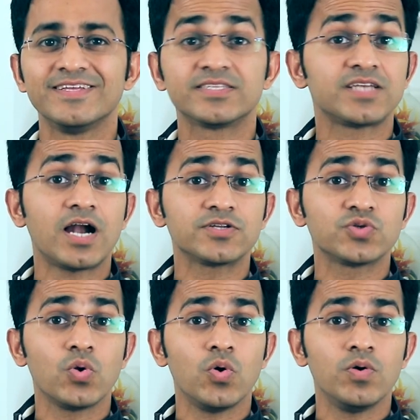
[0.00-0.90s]
Start
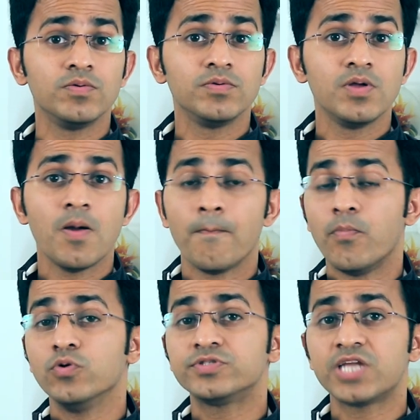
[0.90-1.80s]
solo,
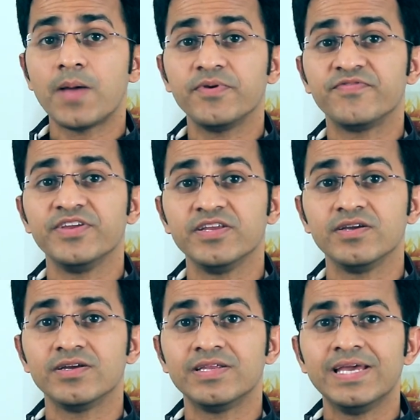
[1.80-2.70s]
bootstrap if
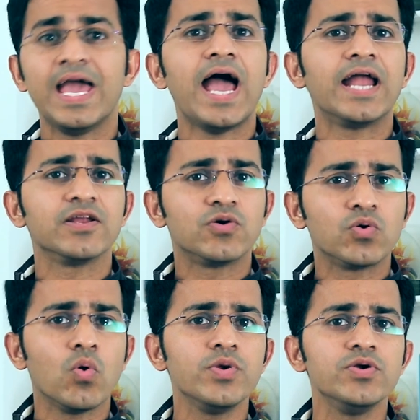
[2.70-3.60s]
needed, and
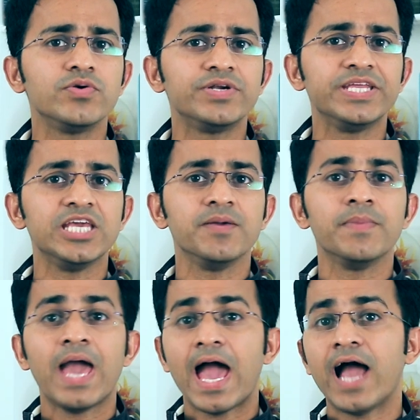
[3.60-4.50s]
grow your
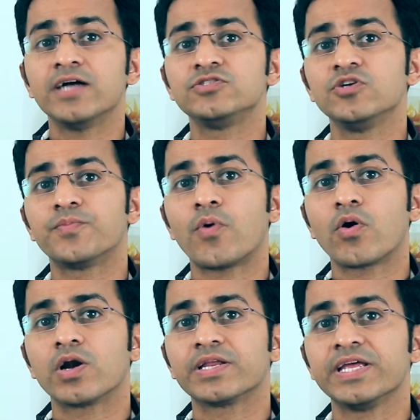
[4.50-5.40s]
team as your
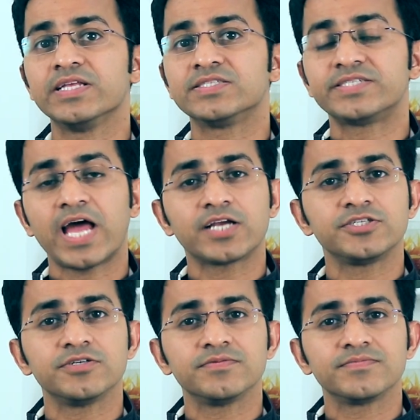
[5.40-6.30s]
product gains
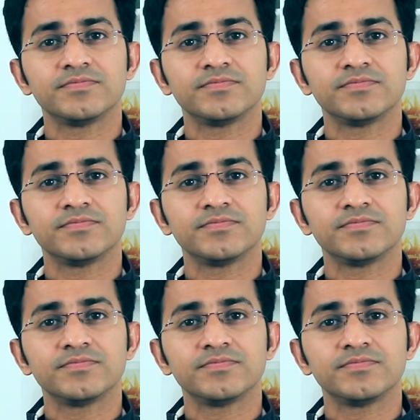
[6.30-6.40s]
traction.